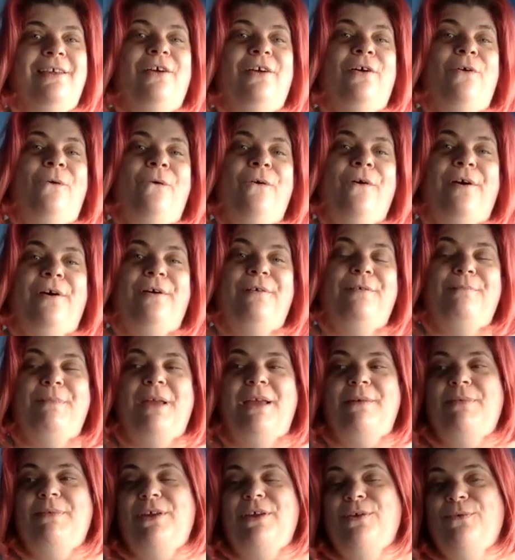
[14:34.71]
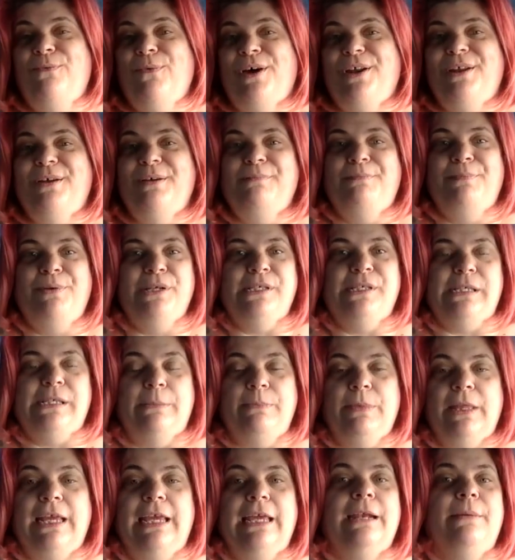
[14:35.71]
or maybe you want to put something
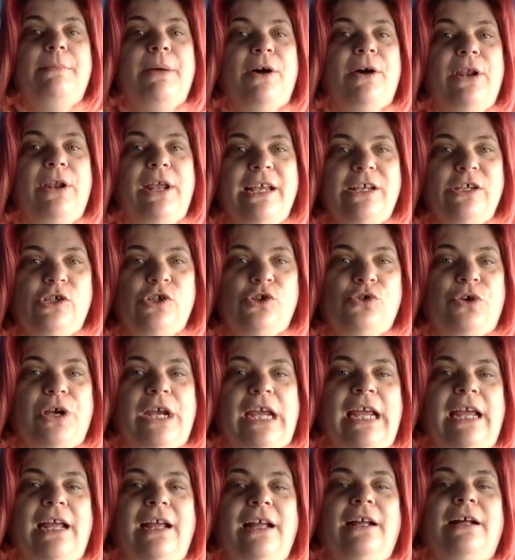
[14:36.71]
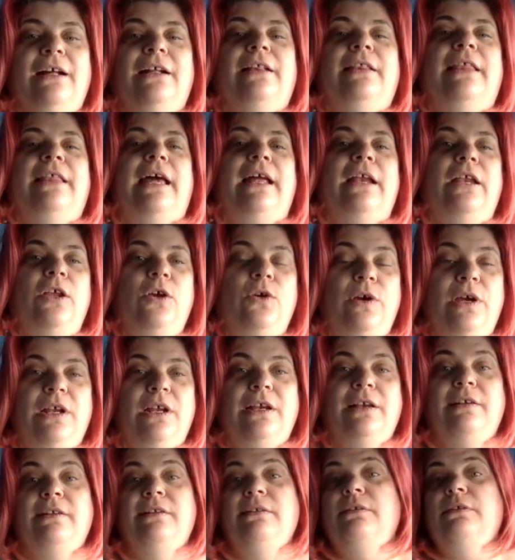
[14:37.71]
in about history that you
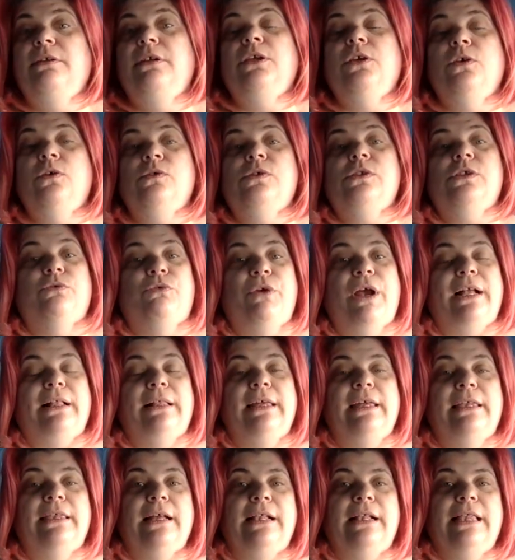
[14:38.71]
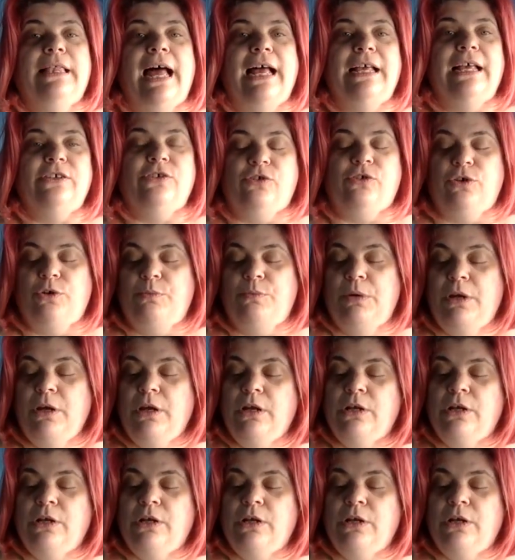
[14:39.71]
can use directly in the classroom.